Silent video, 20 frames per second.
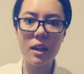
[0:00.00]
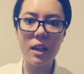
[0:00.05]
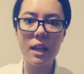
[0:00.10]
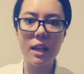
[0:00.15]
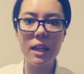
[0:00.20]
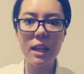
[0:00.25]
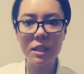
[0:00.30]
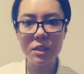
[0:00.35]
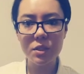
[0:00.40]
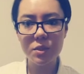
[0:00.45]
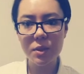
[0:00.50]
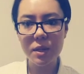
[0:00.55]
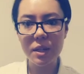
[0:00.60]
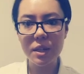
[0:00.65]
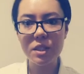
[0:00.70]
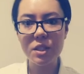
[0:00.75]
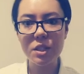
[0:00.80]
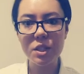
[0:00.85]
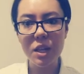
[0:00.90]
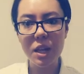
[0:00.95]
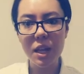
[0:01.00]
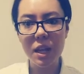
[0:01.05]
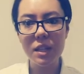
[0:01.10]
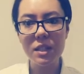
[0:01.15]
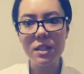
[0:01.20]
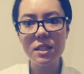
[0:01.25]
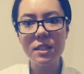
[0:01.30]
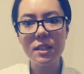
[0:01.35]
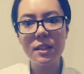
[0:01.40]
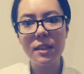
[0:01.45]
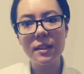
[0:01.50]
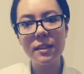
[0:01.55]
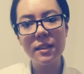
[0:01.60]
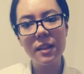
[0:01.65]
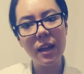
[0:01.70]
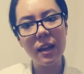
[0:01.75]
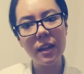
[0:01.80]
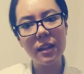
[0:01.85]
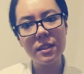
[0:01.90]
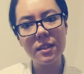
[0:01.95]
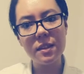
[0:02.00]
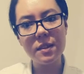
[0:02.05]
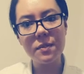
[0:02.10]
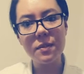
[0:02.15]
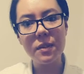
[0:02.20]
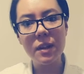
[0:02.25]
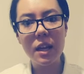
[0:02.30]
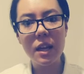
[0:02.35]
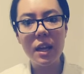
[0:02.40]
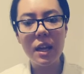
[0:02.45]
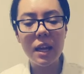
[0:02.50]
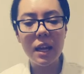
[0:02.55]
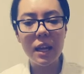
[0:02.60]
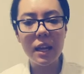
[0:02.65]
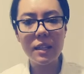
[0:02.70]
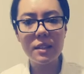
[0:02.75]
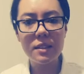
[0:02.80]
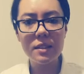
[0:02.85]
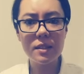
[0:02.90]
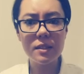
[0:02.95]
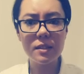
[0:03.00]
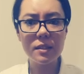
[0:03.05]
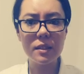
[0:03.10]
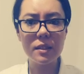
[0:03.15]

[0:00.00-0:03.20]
electric chains negative. Its